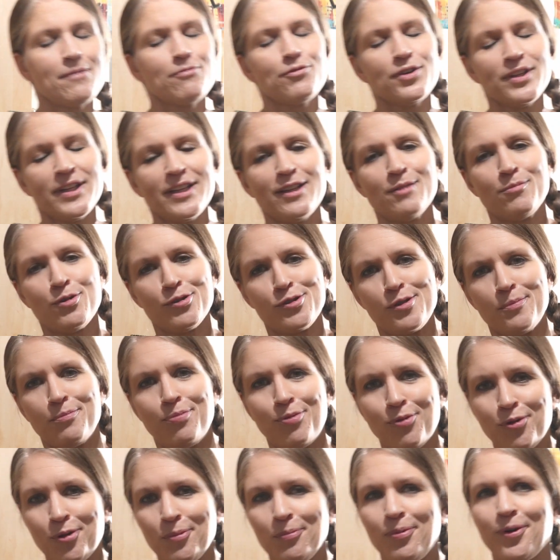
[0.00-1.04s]
really the most
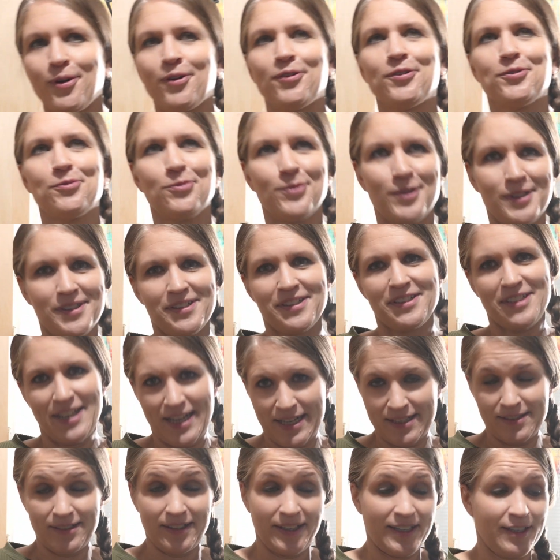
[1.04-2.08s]
important part is, what does it
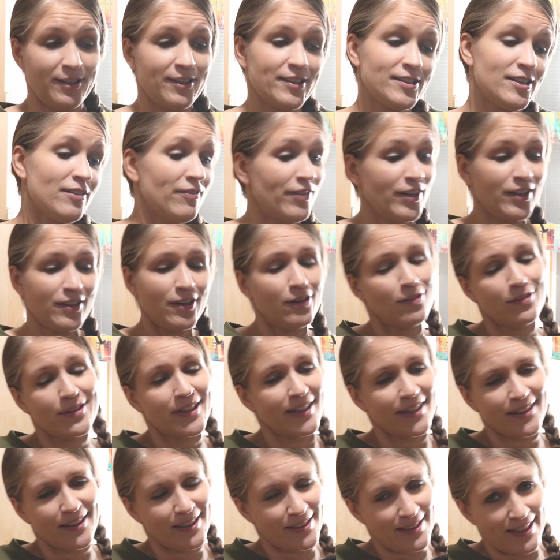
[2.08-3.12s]
taste like? Because if you don't
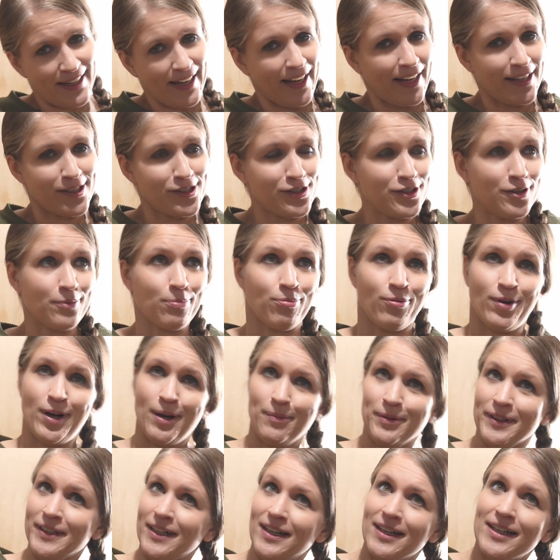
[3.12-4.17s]
like the taste, you're
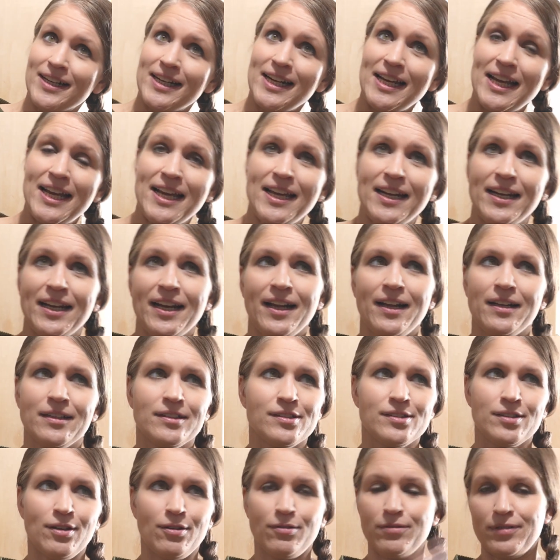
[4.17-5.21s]
probably not going to eat it, and
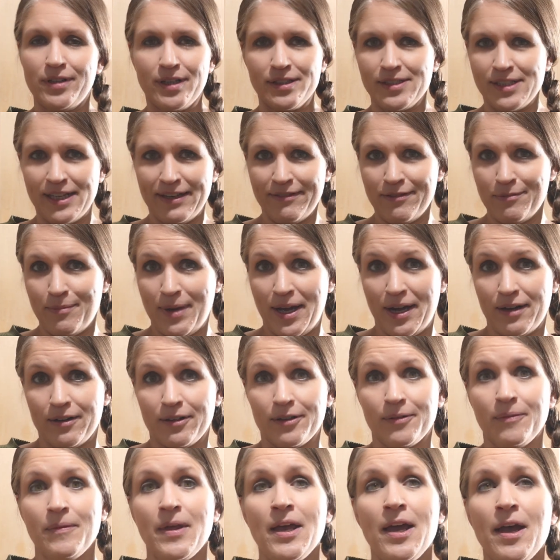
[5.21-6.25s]
so it doesn't even
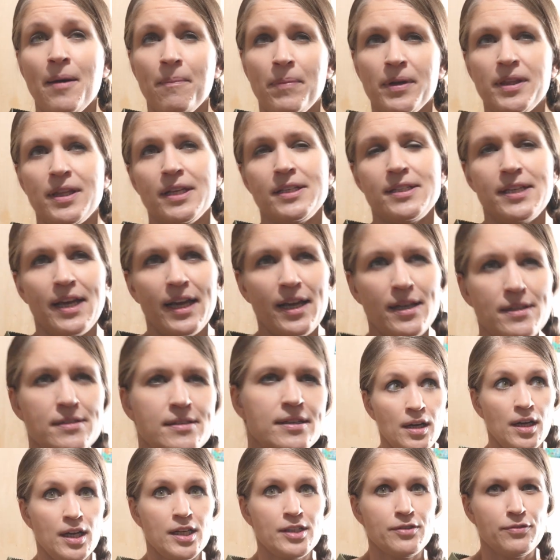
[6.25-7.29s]
matter. But the
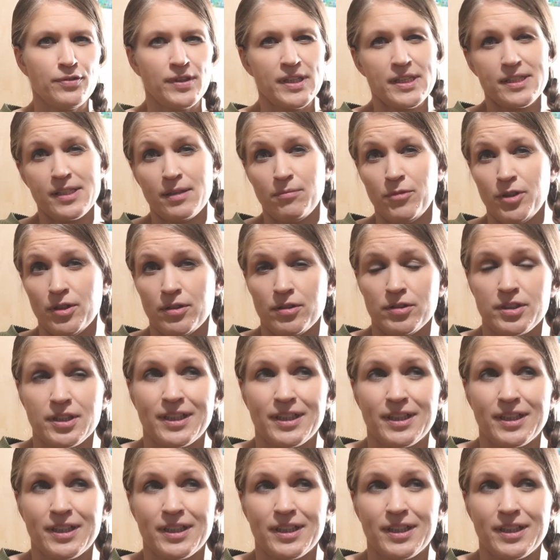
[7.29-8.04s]
taste is really similar to